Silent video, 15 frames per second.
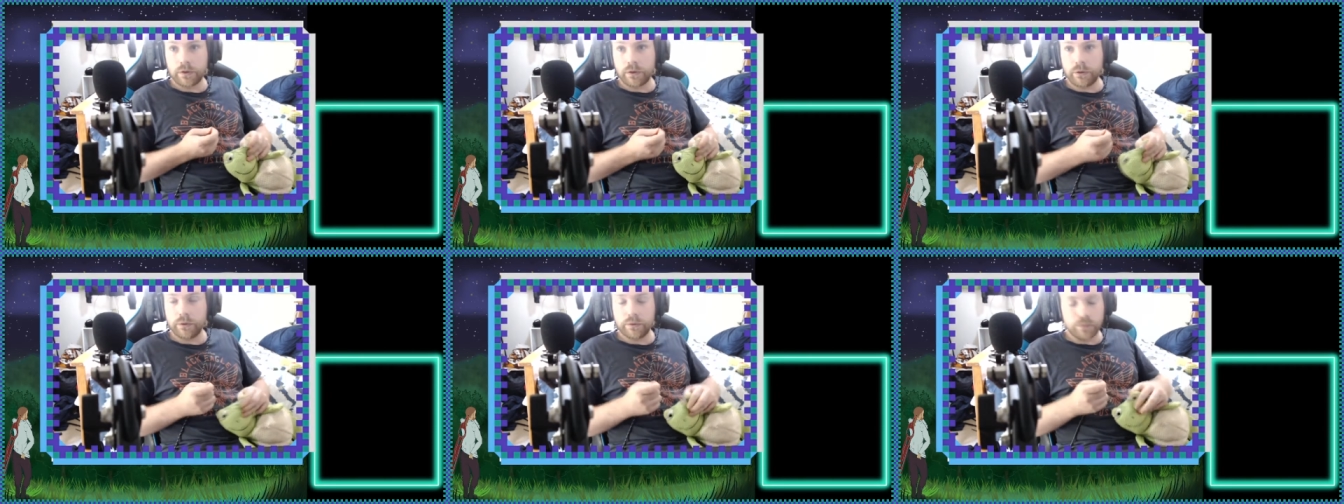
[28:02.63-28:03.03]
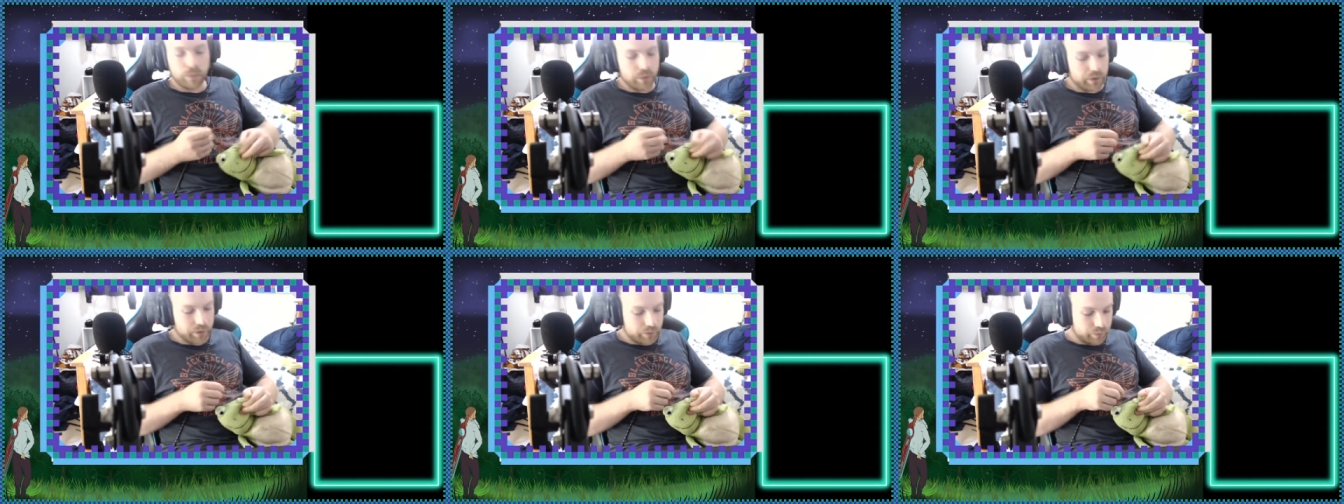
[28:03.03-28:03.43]
Going
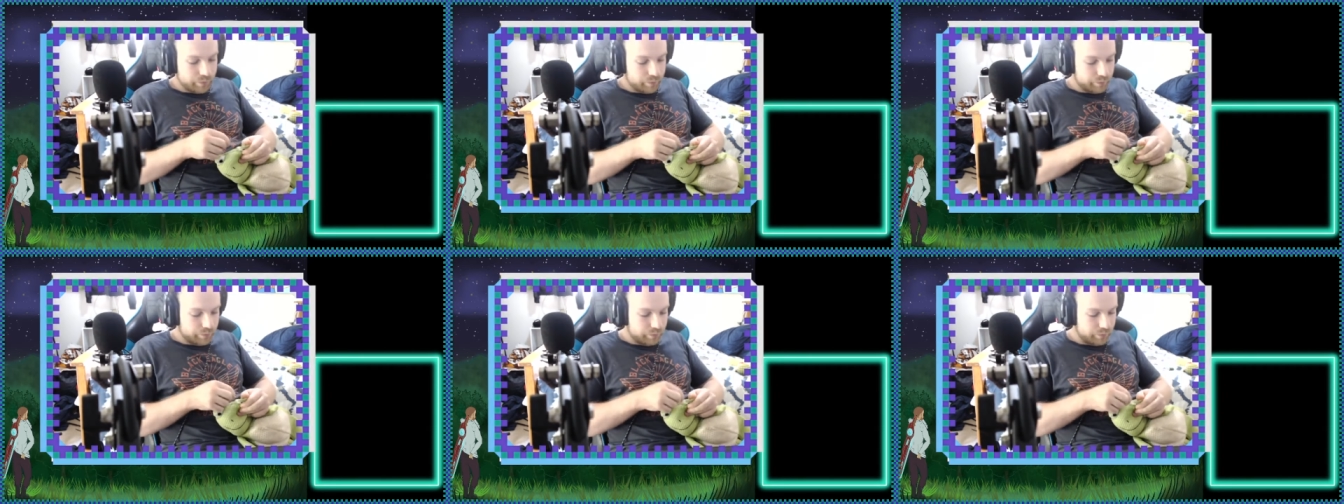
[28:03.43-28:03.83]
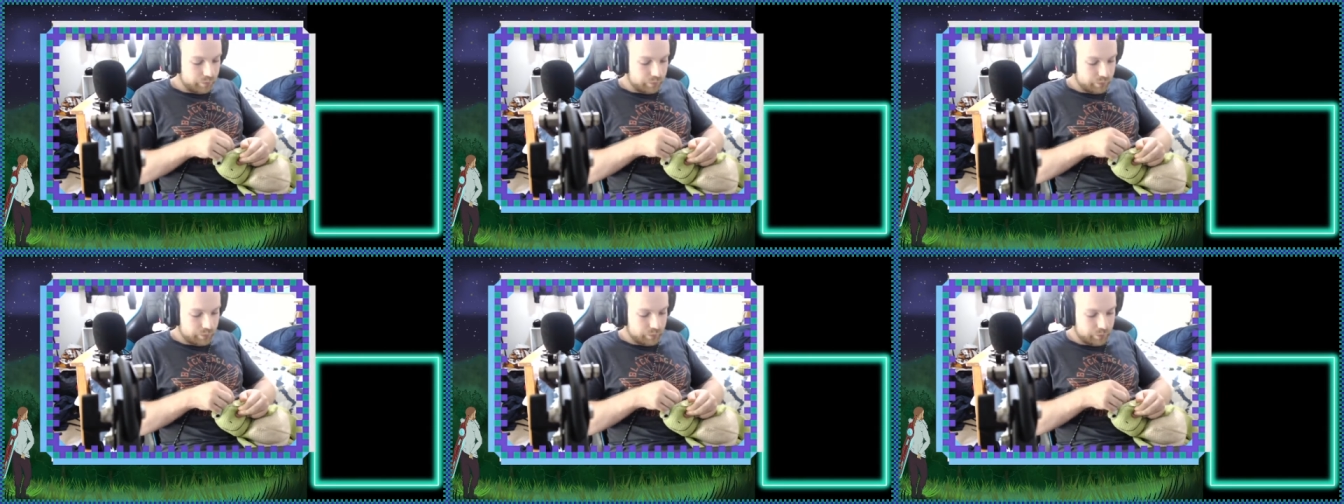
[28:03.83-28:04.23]
well.
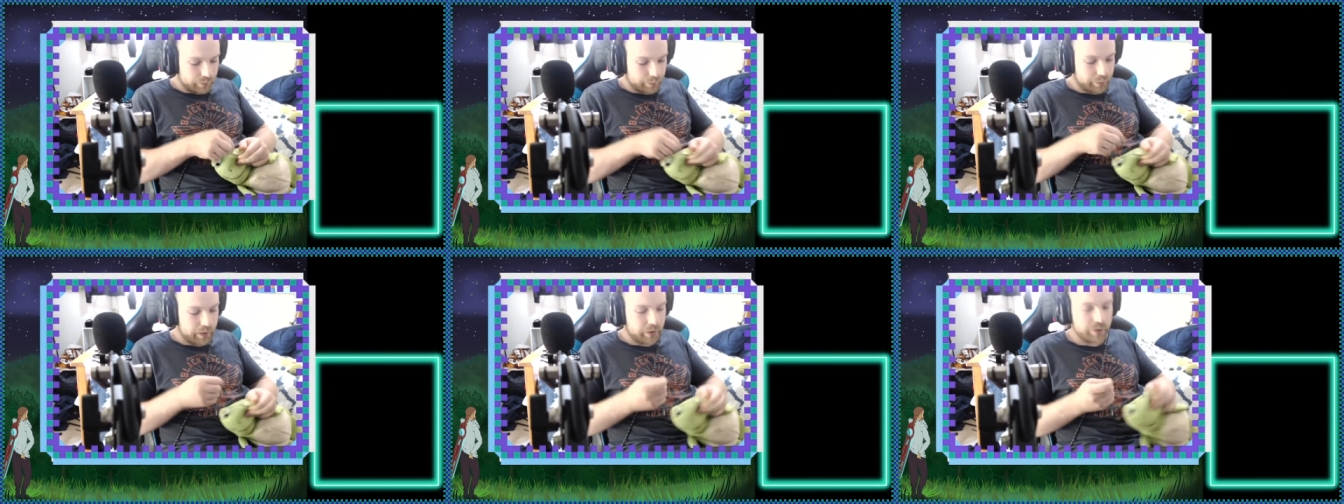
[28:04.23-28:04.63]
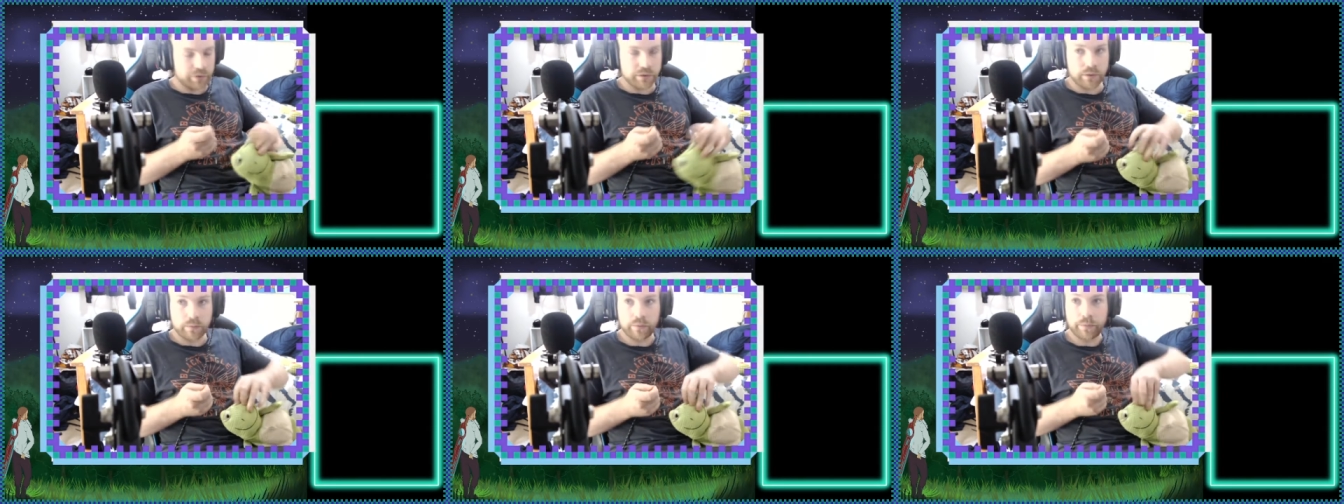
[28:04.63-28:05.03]
Repairing
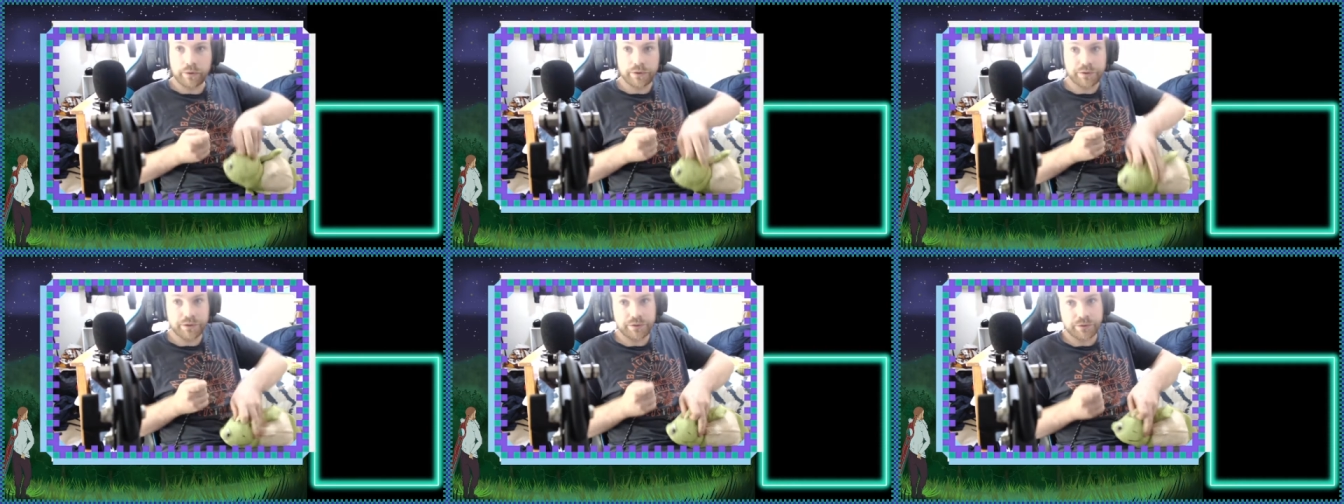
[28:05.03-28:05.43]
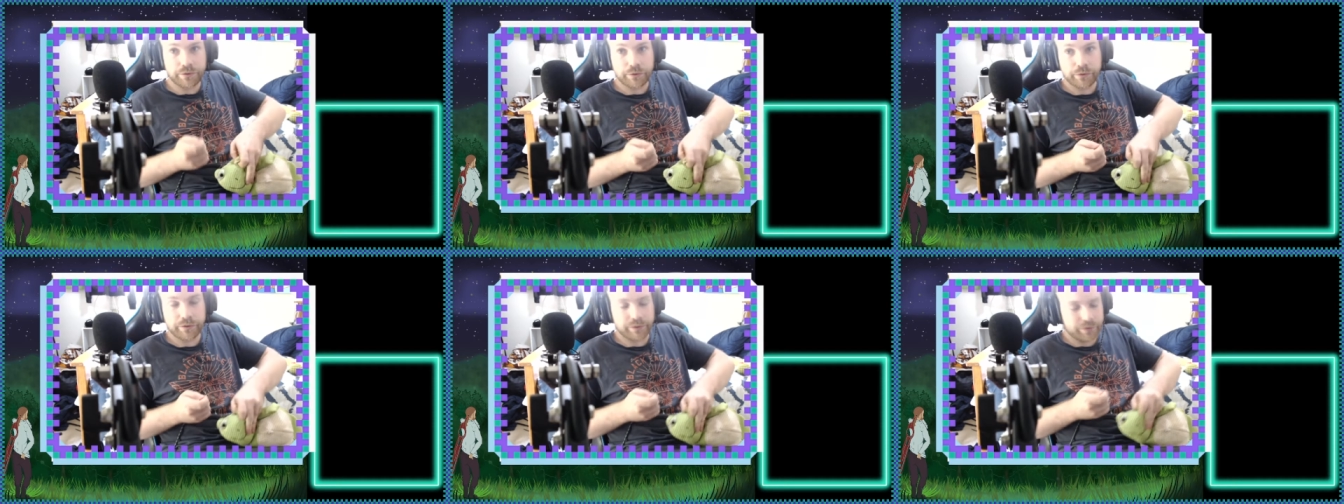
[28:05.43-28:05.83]
some of Bertie's
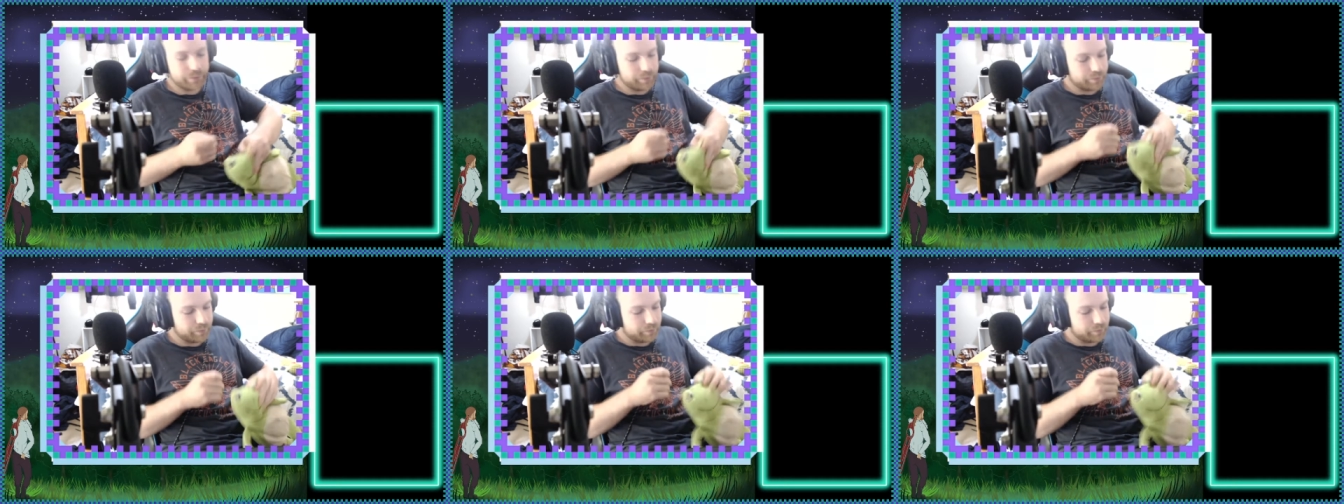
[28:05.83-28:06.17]
toys.